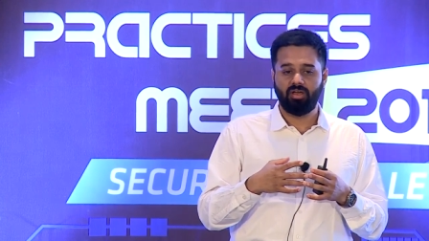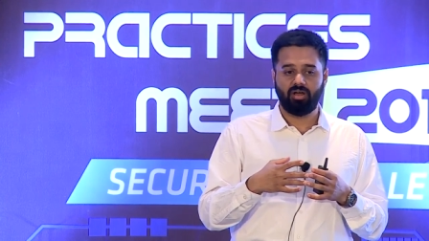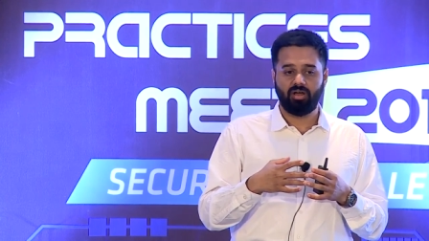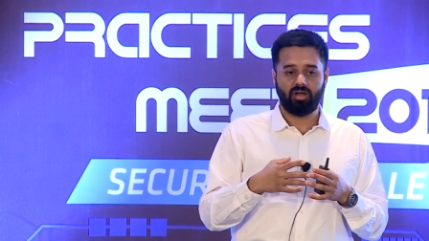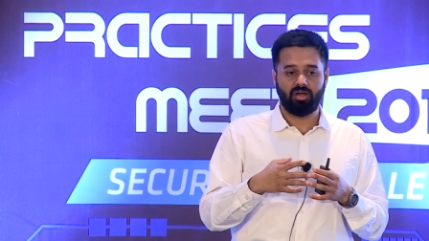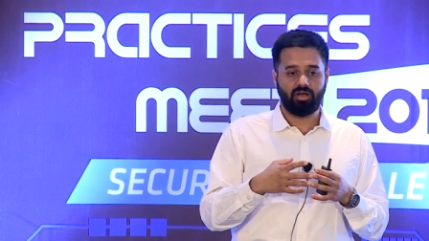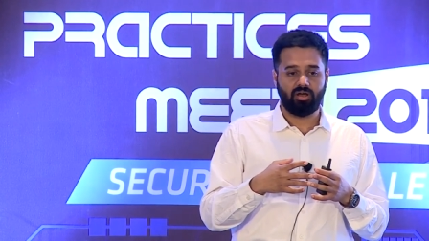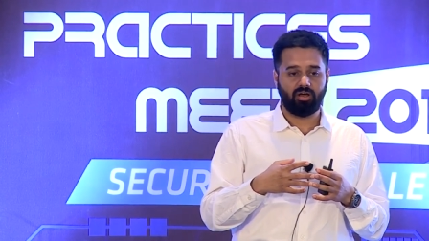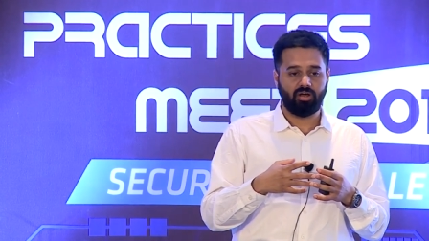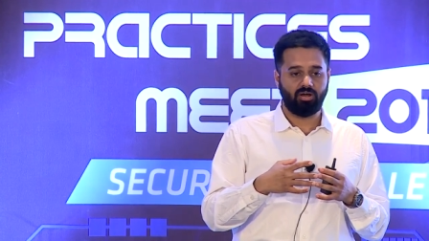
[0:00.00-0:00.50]

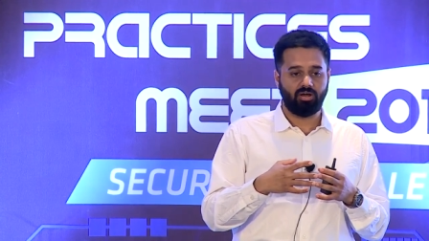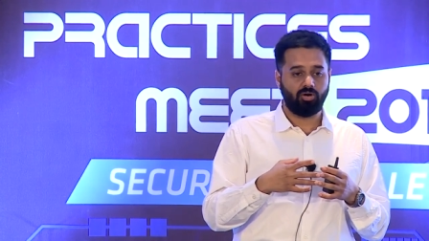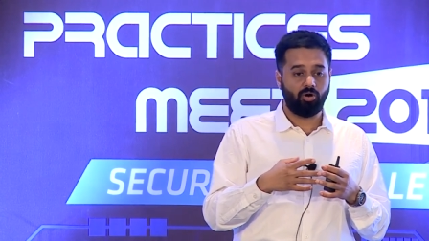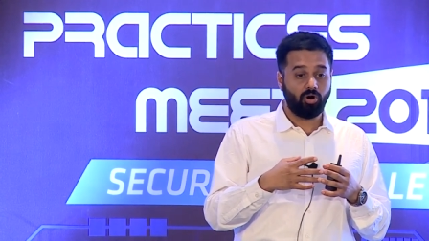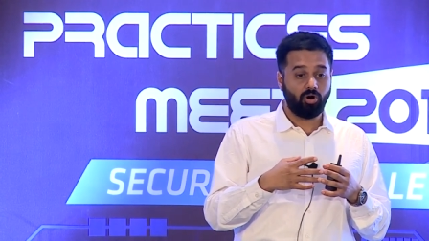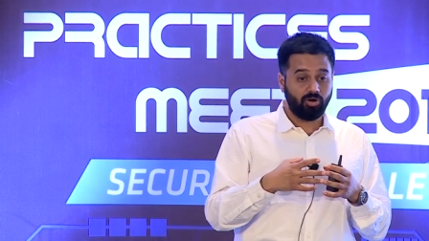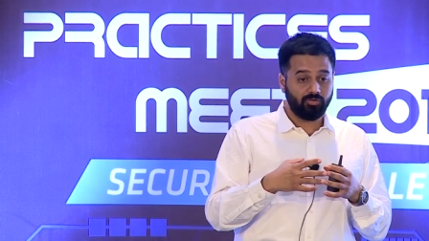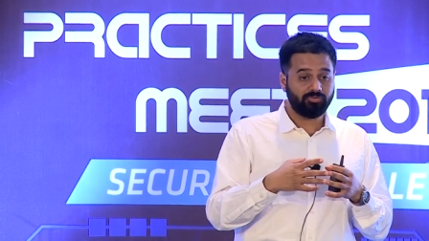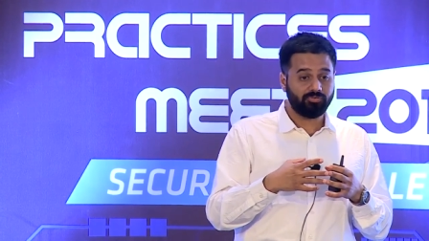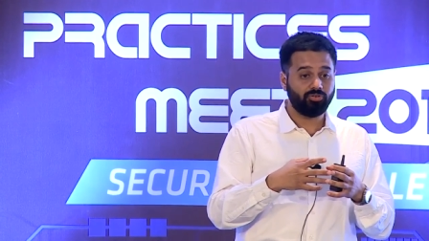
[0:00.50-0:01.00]

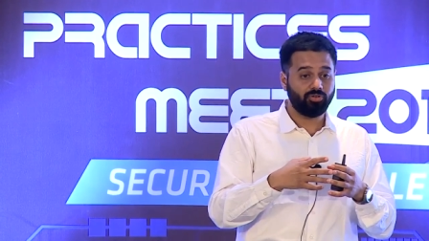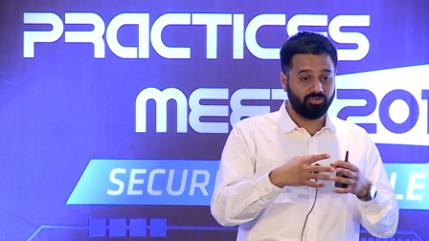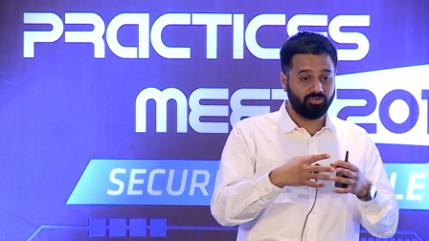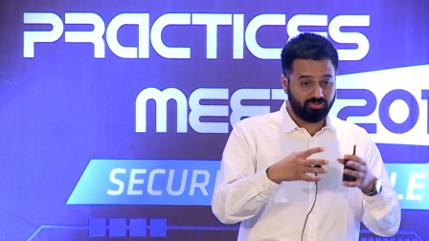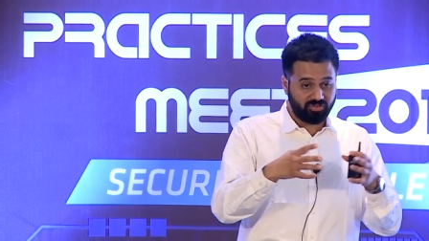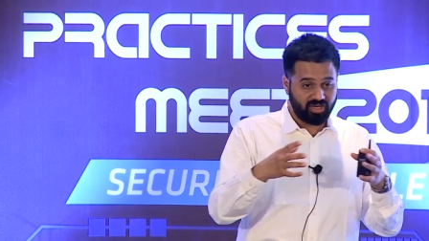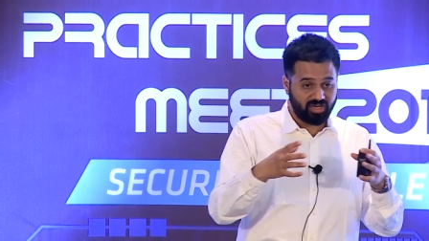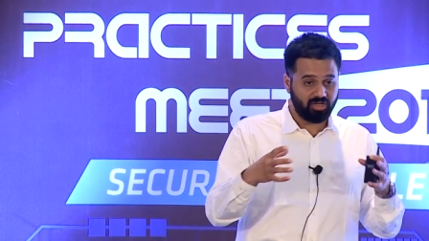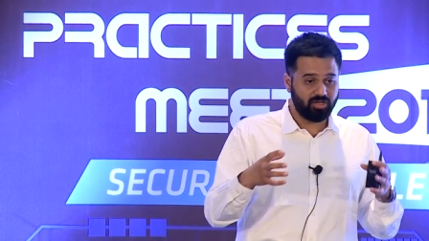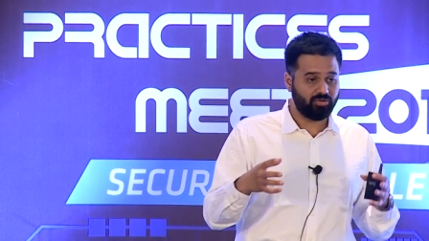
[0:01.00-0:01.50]
of
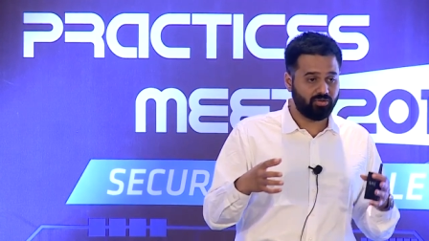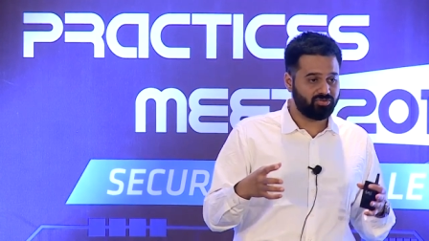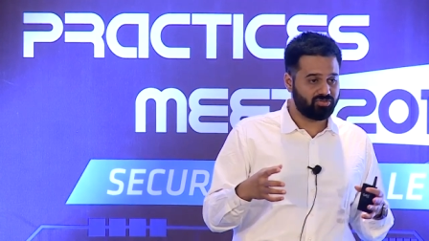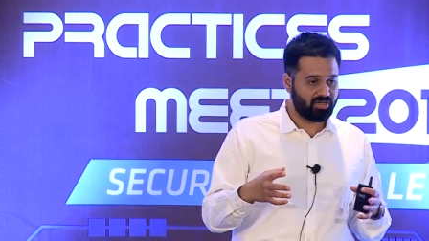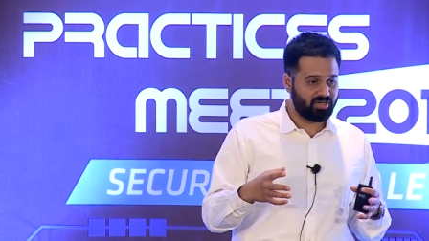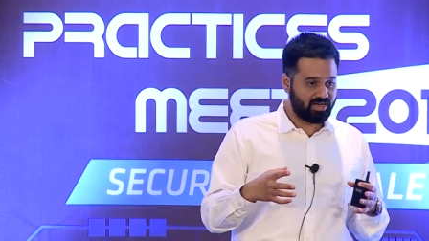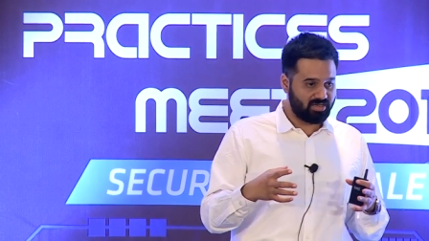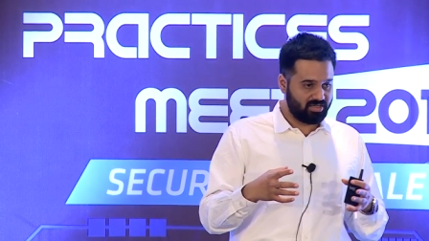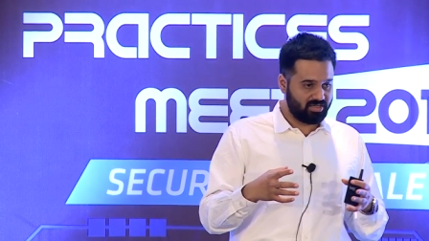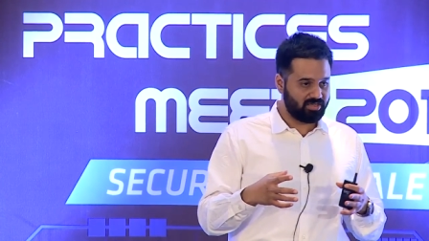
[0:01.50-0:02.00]
those end user
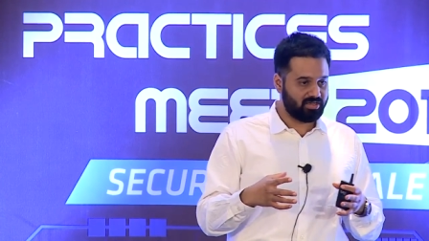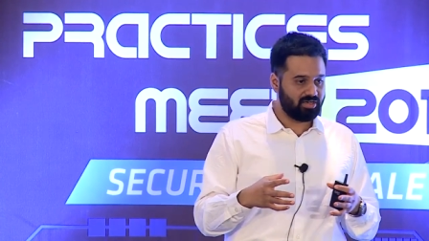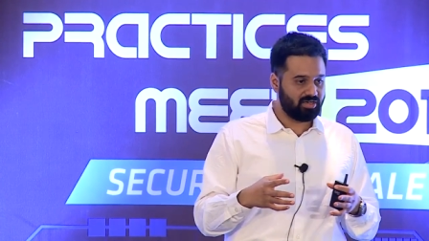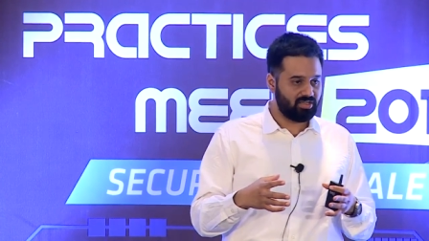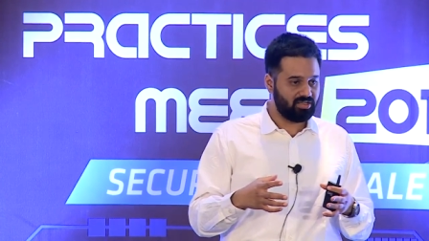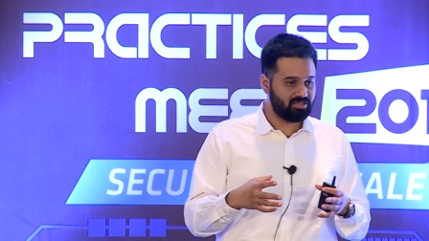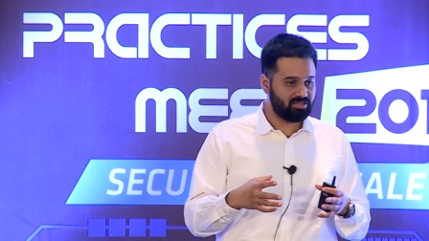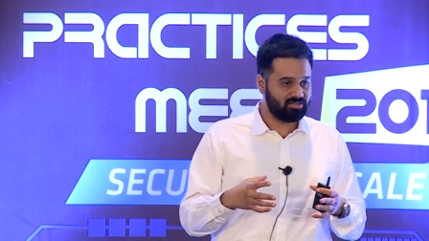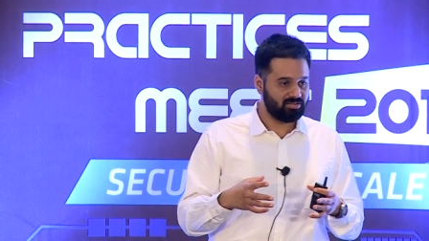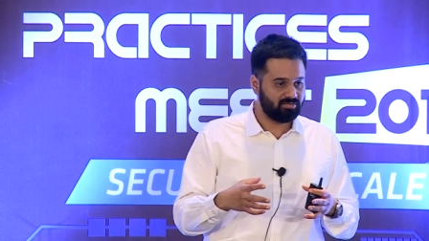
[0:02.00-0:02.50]

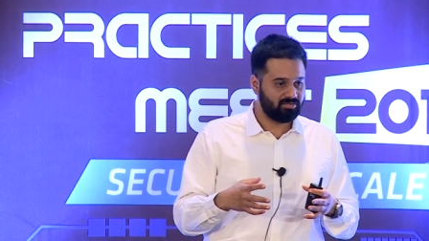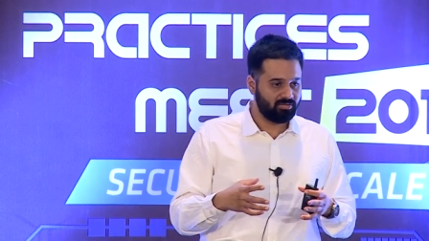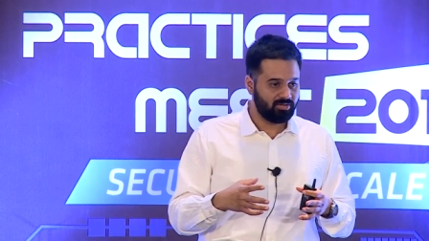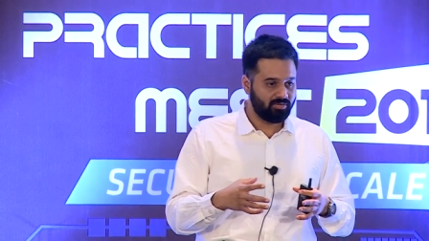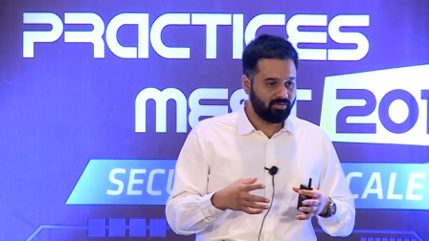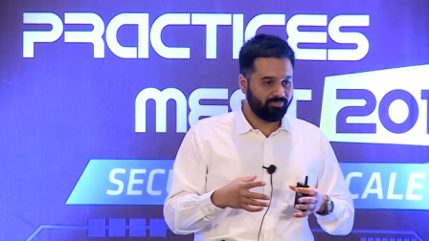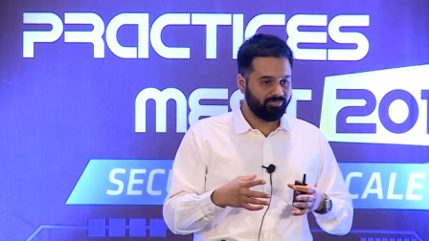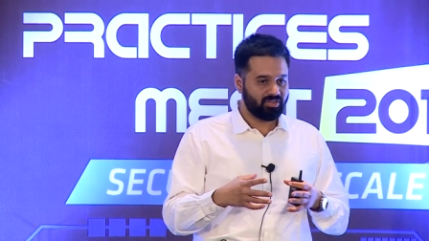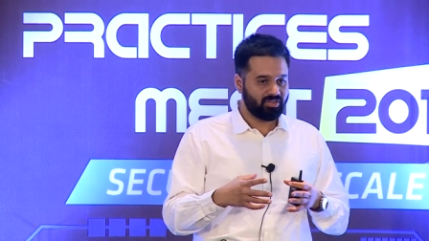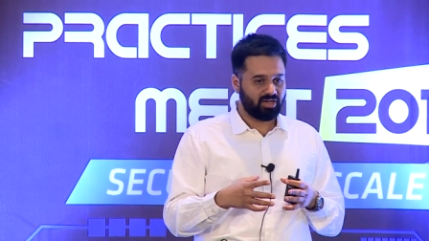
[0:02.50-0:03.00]
identities,
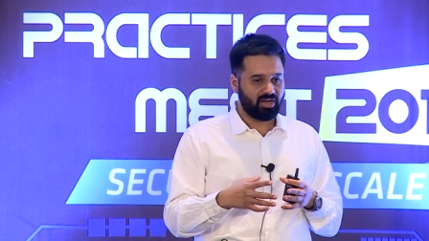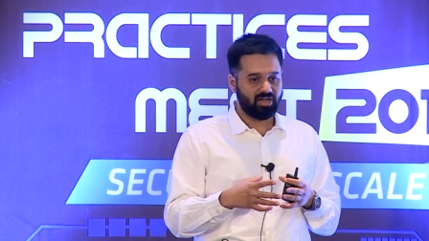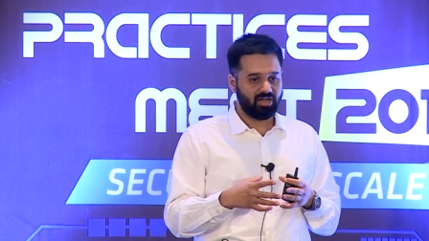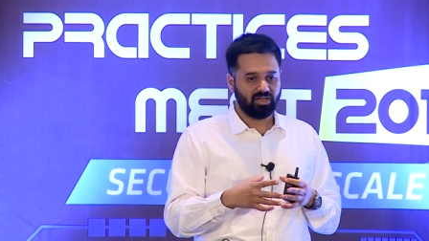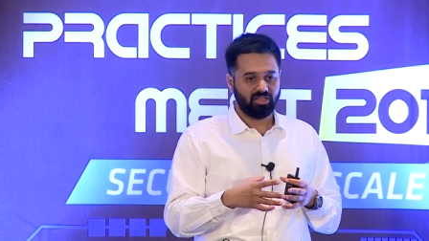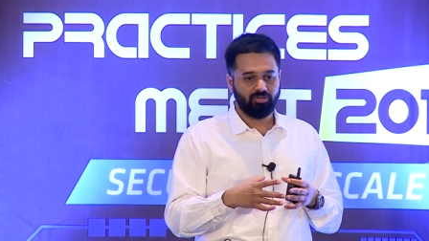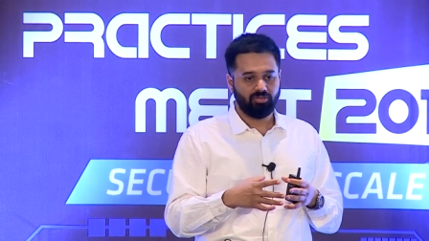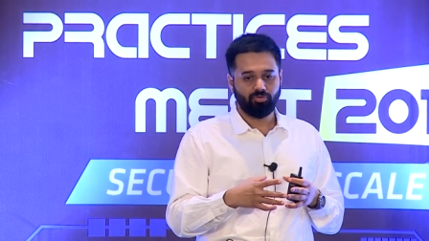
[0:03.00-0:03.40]
right?